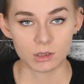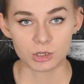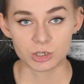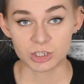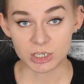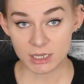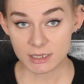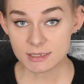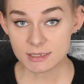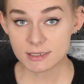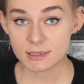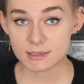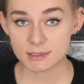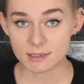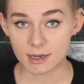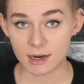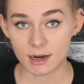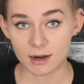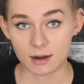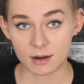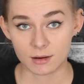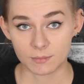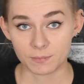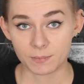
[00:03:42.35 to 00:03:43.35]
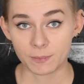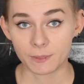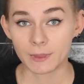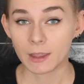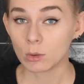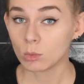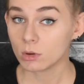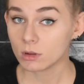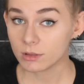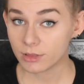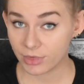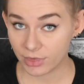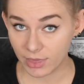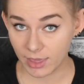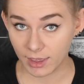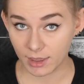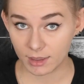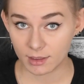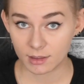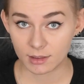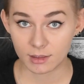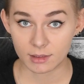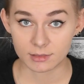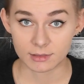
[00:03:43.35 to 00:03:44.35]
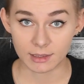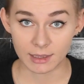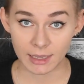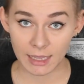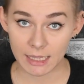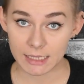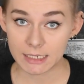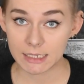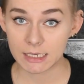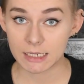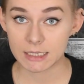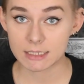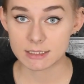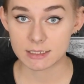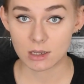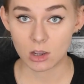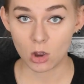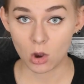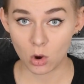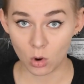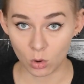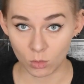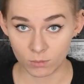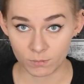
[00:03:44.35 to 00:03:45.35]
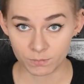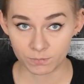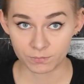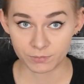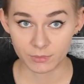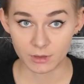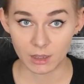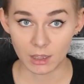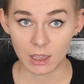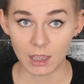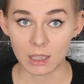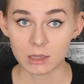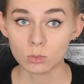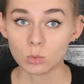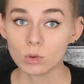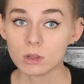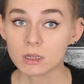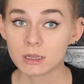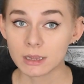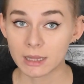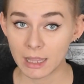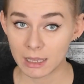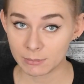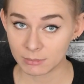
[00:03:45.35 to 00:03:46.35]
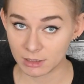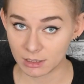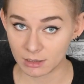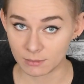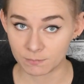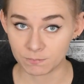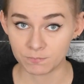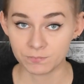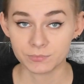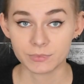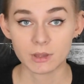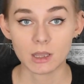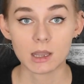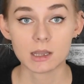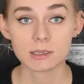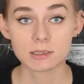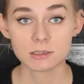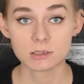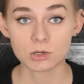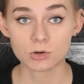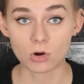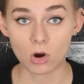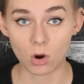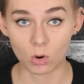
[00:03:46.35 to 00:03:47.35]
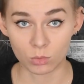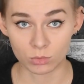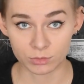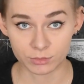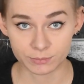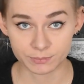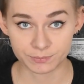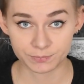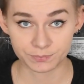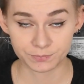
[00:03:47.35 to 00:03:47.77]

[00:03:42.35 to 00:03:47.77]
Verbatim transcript: Chances are they will think the cat needs a home and will claim him as their own.